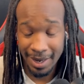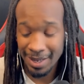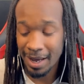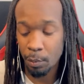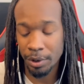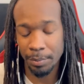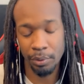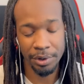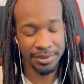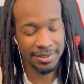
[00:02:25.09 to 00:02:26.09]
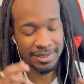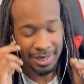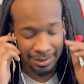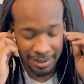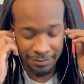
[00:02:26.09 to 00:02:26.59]
And I want to point this
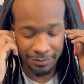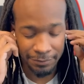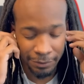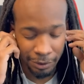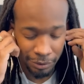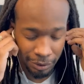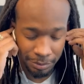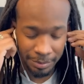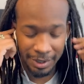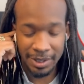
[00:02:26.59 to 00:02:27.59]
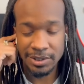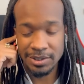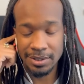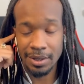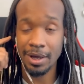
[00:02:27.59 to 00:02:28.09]
out even further because,